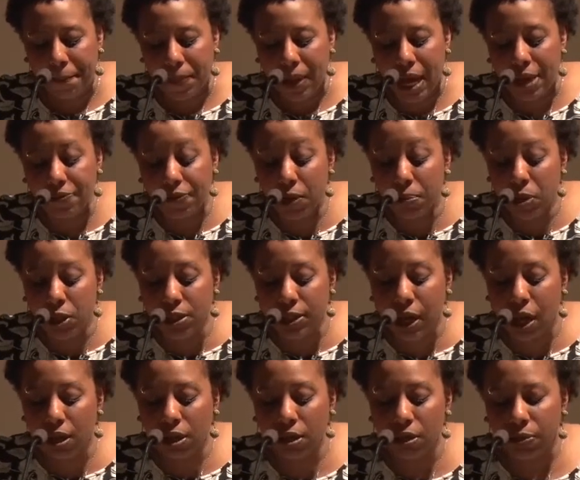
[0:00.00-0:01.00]
I feel most
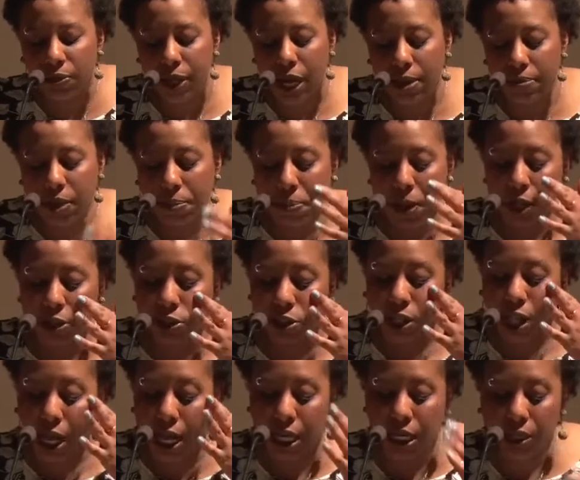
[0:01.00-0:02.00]
colored when I am the
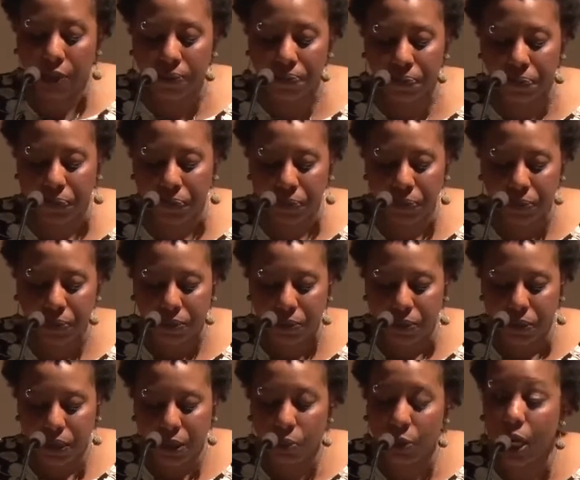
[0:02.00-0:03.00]
punchline,
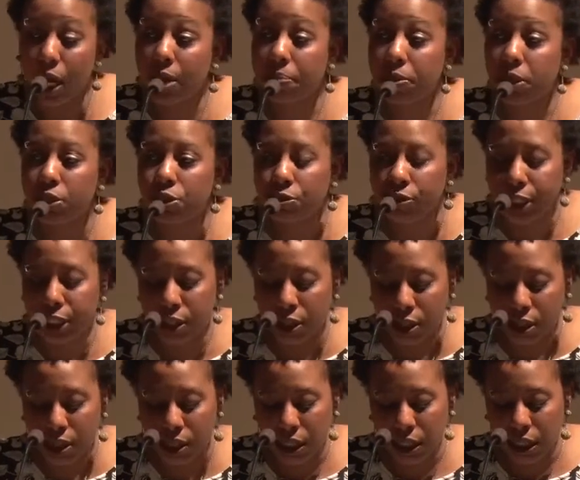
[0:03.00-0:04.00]
when I am the
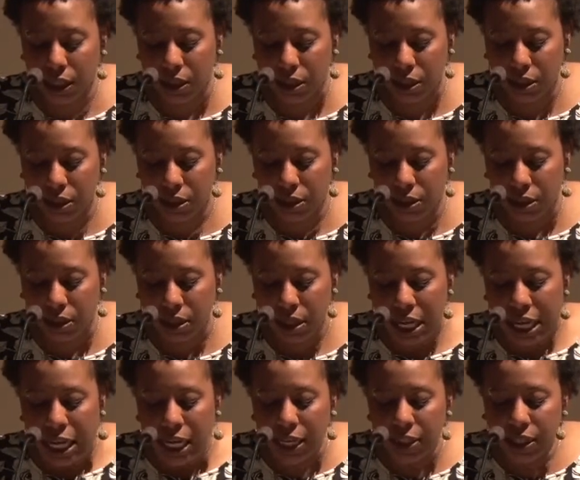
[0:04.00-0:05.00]
trigger.
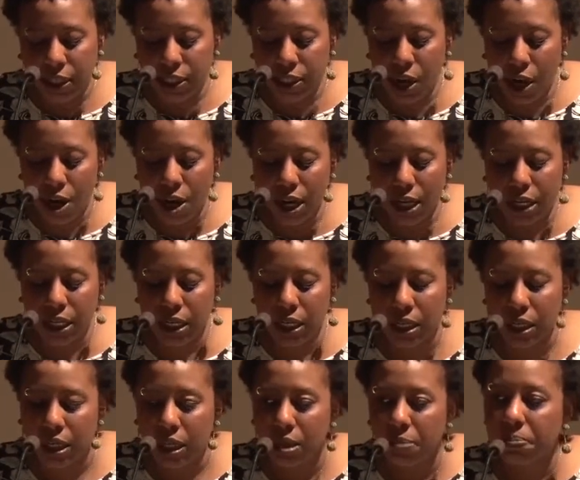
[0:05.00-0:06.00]
In the dawn,
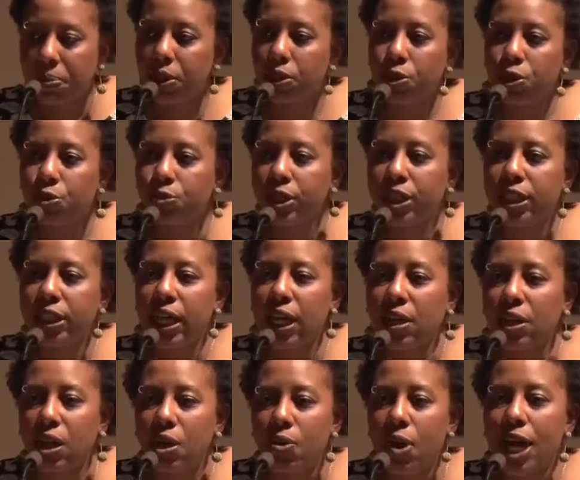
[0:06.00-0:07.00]
putrid
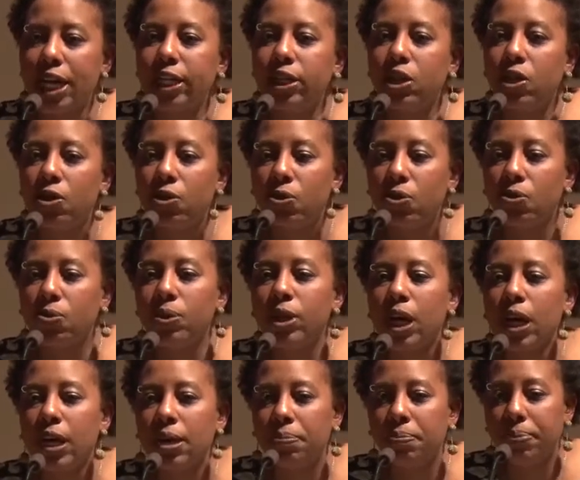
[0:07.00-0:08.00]
yellow, I know what
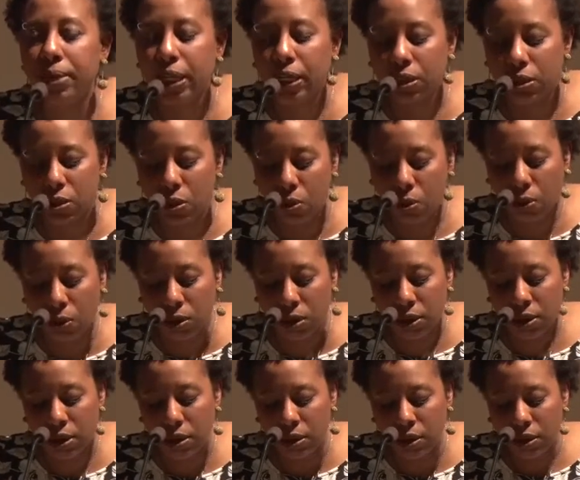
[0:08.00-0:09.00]
I am being told.
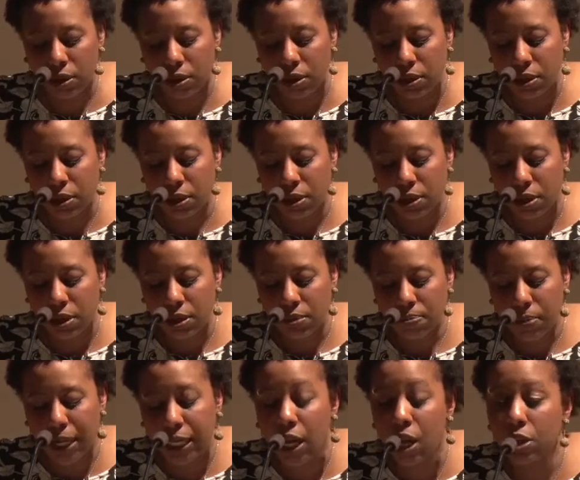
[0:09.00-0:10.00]

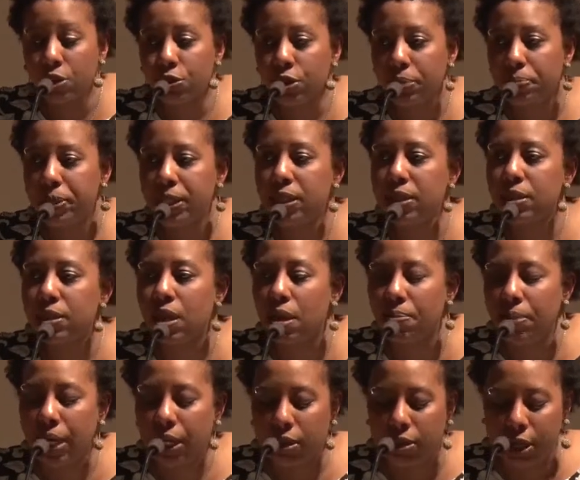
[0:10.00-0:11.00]
My country pisses on
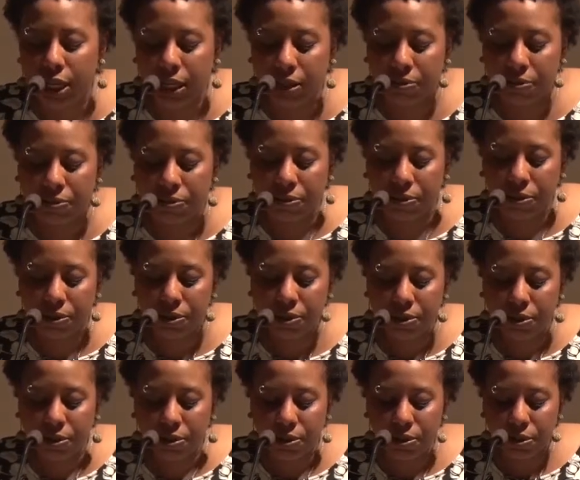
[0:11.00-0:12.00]
my grave.
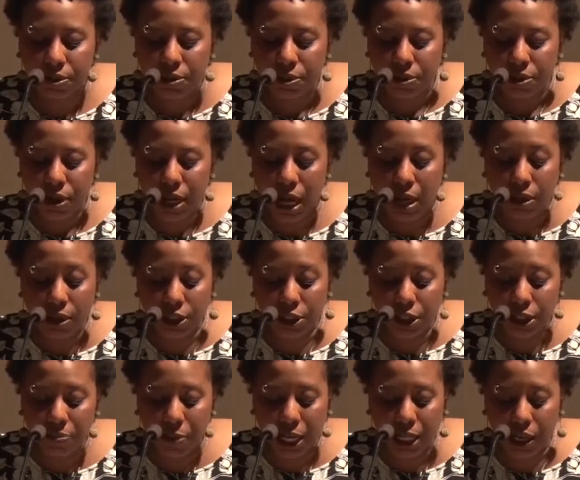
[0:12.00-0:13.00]

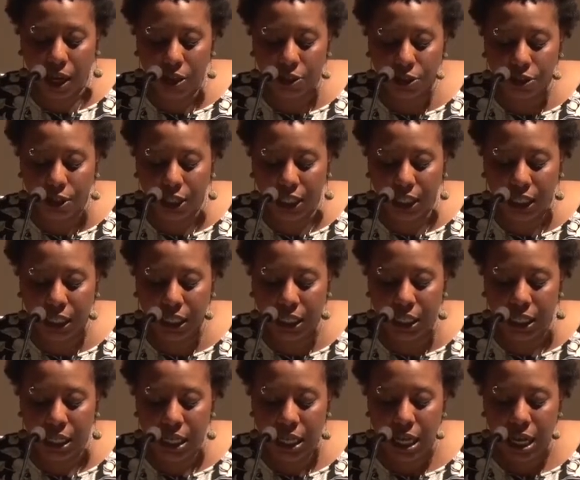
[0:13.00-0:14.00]
Elegy, my country
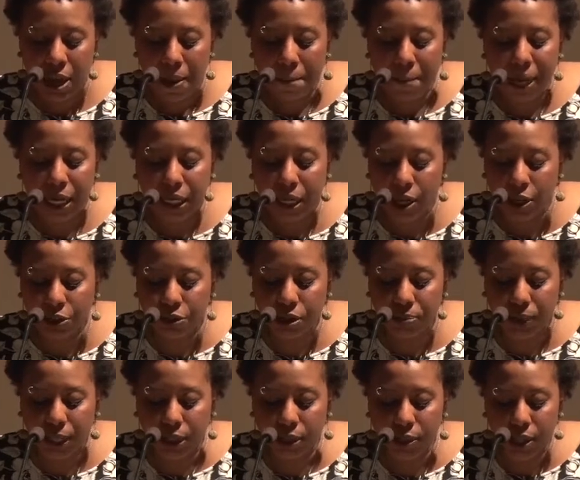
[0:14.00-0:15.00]

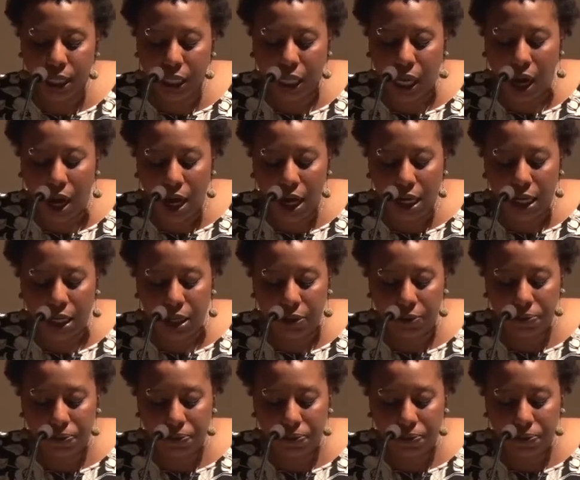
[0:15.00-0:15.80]
bigger than God.